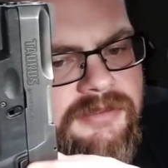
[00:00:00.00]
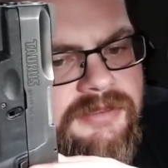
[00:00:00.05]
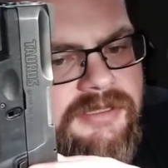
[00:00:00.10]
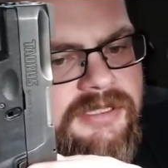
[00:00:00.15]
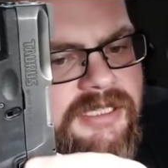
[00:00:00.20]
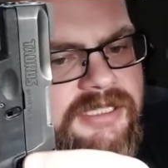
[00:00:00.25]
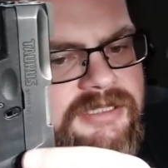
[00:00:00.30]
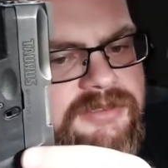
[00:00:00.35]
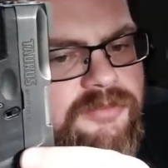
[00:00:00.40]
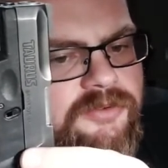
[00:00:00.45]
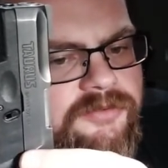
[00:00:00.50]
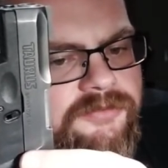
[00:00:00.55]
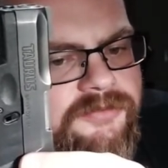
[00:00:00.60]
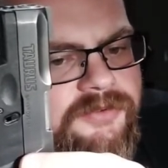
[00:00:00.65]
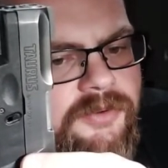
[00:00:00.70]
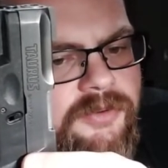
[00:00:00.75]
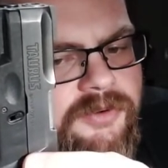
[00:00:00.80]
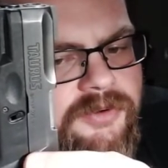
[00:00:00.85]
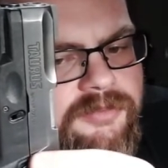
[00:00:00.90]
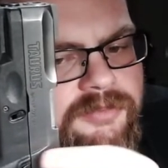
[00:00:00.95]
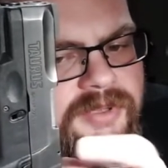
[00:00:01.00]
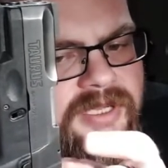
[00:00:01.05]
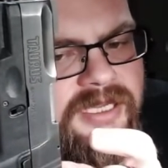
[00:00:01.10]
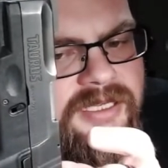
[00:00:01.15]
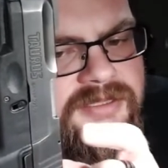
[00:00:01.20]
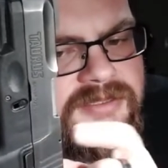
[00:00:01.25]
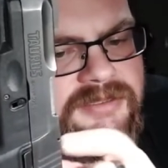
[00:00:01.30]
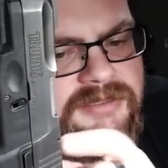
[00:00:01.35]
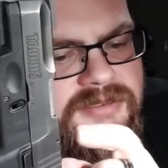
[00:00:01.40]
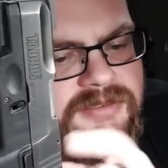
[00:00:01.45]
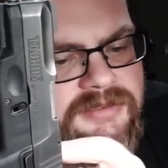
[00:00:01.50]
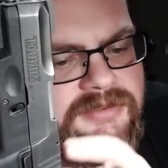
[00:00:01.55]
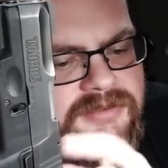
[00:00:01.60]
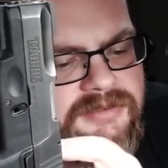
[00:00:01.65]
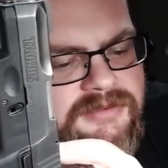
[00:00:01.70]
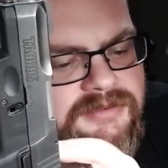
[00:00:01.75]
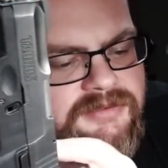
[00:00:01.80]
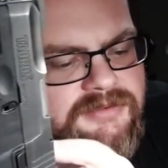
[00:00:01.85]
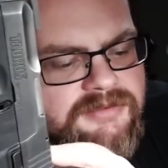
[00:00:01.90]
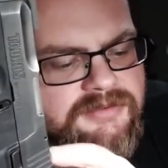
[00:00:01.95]
has moved forward past
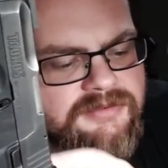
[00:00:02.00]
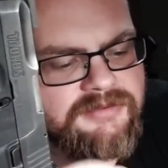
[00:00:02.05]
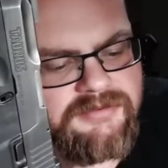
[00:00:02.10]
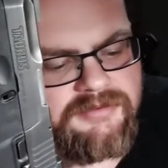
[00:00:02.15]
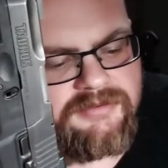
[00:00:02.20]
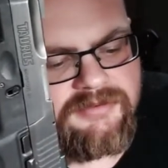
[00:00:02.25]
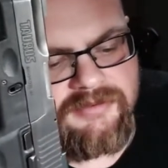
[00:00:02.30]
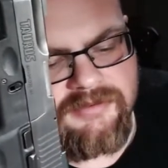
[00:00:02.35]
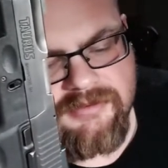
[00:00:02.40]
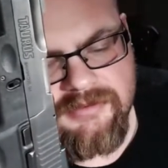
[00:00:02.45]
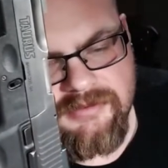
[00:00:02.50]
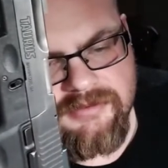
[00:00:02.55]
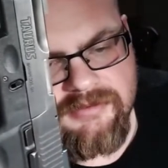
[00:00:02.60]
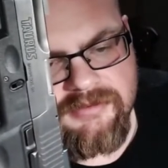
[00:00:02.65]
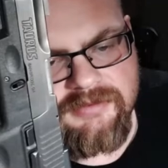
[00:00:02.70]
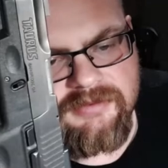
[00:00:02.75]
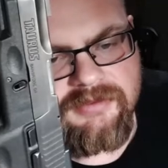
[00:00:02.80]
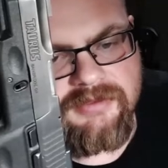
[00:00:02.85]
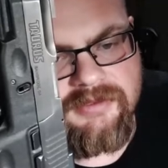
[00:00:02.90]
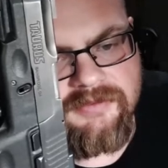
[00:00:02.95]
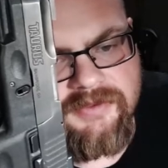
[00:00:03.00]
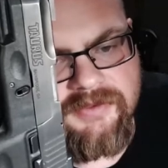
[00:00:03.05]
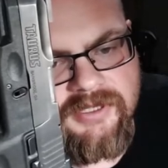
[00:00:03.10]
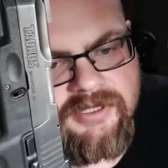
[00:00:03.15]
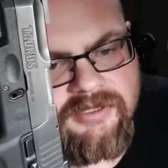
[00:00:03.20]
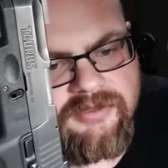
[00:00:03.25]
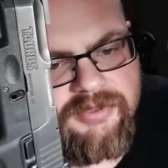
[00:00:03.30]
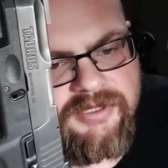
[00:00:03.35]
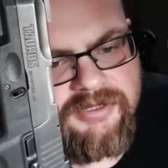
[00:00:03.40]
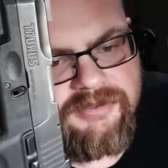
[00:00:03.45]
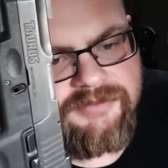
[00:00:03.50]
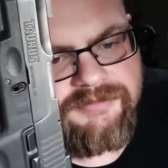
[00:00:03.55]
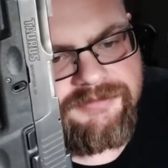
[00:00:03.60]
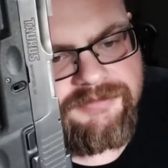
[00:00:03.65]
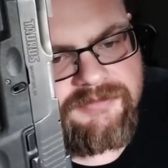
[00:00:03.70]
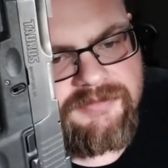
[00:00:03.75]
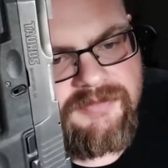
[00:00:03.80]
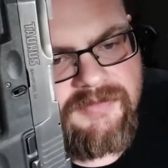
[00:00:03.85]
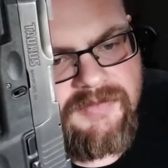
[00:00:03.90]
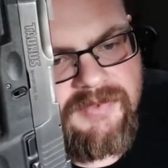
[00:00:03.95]
the firing pin.
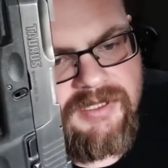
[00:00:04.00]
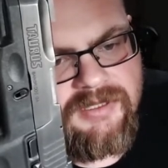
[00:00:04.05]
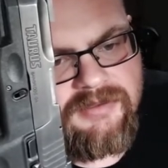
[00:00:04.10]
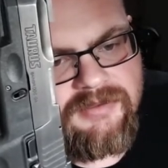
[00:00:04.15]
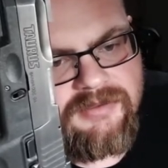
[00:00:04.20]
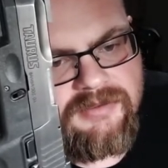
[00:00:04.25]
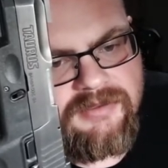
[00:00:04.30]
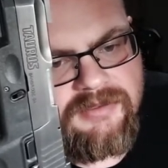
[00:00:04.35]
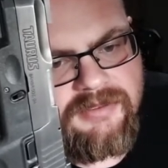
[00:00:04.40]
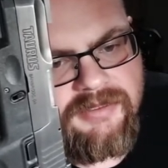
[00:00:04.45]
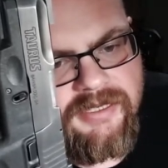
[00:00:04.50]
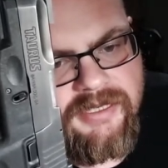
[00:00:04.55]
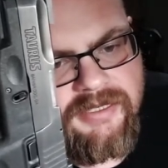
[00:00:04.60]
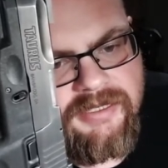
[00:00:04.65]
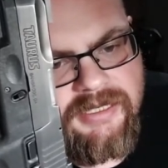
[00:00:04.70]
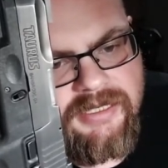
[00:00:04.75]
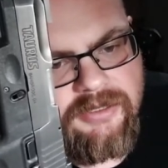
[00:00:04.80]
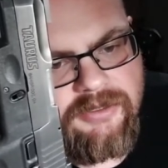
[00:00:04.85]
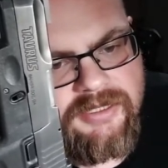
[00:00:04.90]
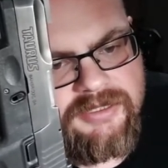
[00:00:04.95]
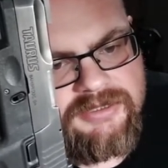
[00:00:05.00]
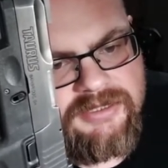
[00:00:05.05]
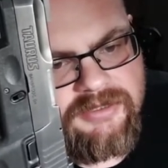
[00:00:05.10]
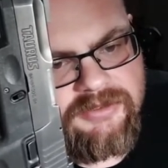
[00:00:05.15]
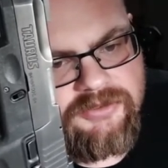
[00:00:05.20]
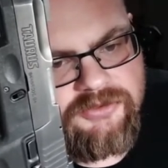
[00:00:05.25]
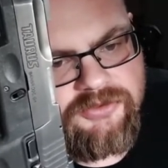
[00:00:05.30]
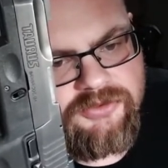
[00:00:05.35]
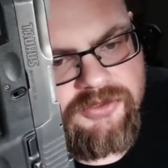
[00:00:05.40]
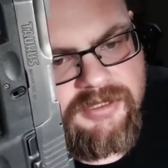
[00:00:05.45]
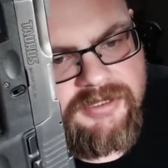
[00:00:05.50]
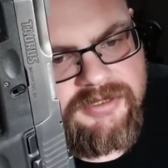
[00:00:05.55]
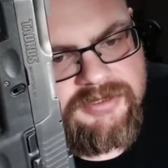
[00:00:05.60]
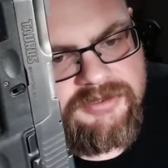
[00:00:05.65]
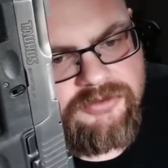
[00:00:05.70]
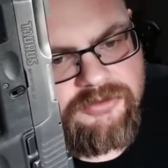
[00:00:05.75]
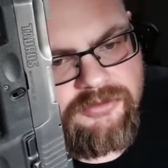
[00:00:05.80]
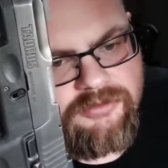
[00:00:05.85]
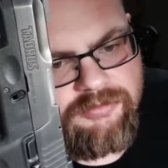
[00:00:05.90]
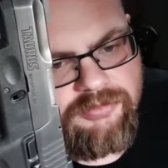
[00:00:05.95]
And now as I draw, it's
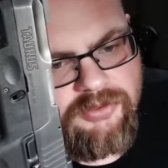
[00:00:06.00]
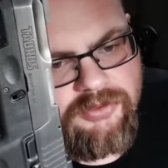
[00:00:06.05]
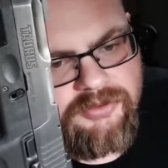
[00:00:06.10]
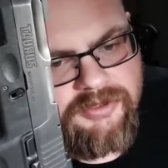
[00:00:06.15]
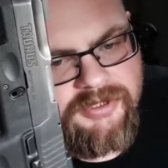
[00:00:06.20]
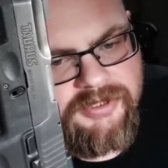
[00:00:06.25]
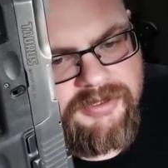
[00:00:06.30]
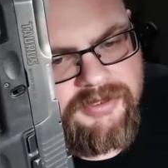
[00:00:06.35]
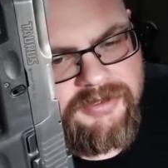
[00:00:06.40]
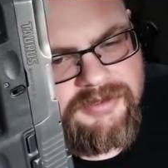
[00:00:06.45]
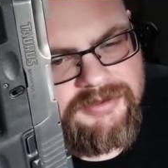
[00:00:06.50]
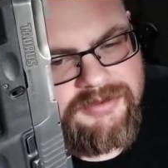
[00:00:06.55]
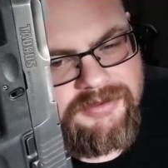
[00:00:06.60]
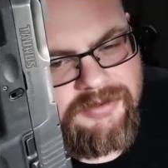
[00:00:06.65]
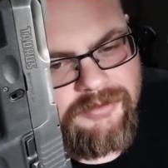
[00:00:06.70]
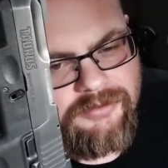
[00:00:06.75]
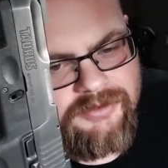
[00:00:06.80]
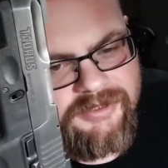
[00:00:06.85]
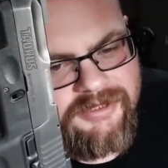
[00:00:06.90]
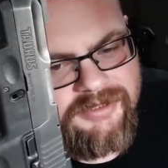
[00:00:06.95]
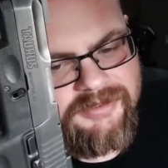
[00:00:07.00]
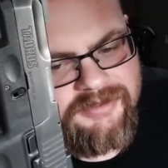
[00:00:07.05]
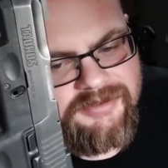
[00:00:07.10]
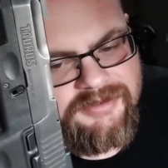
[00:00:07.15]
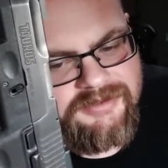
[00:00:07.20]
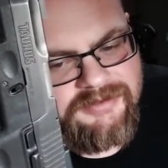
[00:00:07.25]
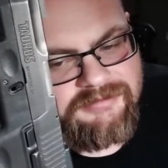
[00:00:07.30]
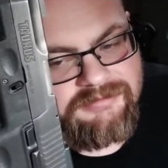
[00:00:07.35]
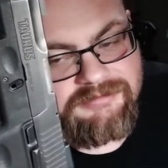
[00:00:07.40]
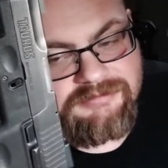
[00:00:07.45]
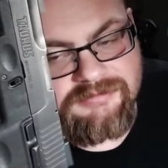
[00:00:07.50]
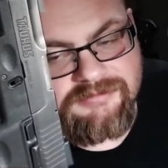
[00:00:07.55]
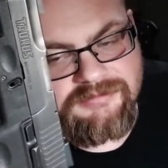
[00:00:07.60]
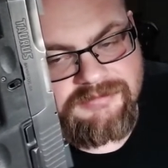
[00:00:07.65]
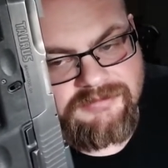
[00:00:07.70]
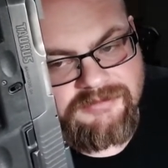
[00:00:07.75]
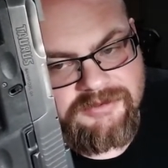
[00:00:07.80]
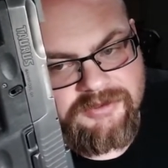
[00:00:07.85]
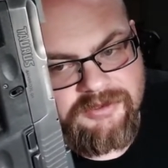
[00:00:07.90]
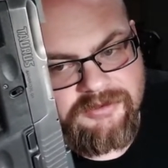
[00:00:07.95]
pulling it, it's holding it, it's
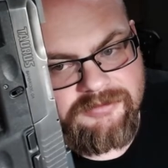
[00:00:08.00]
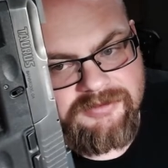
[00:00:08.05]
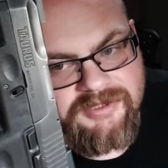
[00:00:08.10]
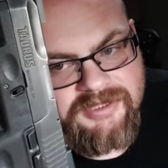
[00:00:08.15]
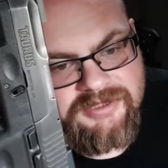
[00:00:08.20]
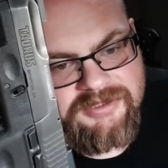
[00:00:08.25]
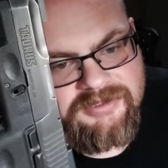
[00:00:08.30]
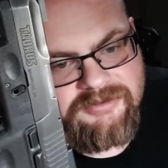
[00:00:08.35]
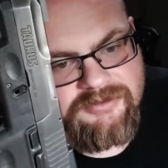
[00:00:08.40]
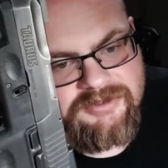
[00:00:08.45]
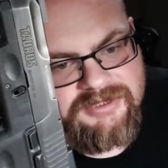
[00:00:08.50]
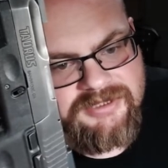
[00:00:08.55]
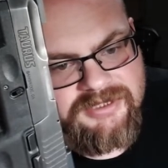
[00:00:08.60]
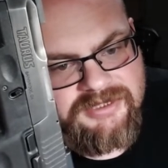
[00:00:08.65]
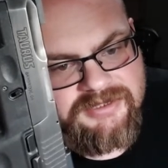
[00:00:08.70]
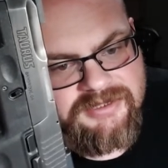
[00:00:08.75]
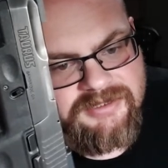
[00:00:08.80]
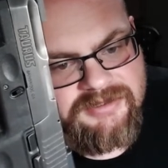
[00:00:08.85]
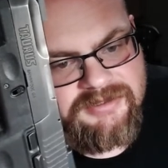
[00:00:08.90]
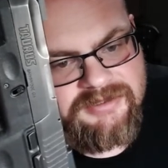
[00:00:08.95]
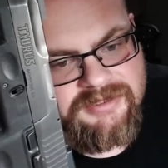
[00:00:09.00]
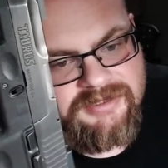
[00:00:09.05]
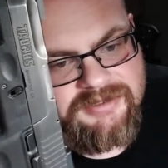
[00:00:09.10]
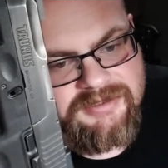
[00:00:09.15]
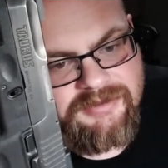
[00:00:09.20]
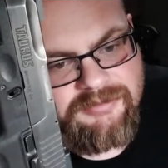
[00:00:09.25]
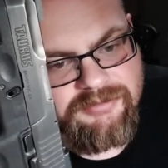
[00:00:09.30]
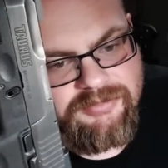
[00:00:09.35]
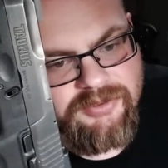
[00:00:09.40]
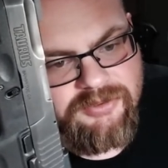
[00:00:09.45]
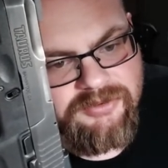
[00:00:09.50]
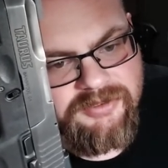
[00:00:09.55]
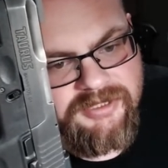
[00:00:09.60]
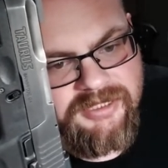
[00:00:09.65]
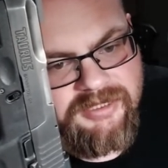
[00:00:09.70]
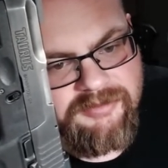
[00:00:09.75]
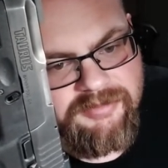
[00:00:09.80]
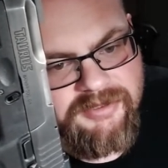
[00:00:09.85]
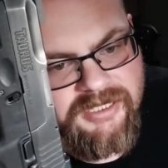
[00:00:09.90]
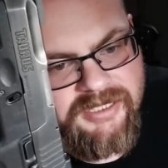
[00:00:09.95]
decent resistance as I'm pulling
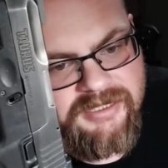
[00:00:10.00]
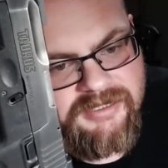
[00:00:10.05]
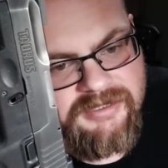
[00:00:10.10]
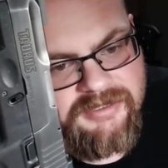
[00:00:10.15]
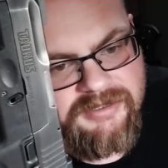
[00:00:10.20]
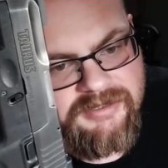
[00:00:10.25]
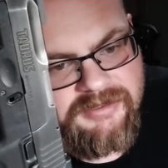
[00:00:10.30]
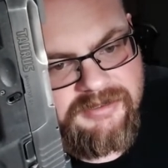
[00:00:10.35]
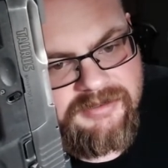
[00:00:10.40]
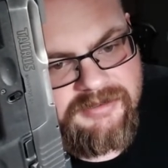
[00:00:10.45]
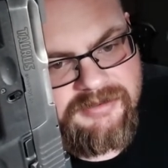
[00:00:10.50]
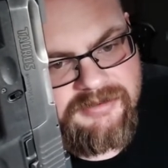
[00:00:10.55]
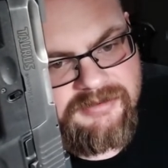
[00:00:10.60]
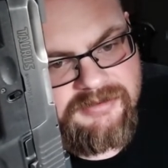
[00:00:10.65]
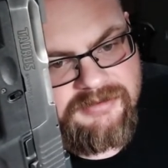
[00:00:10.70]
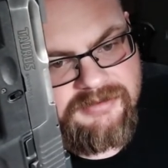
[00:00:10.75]
that back, and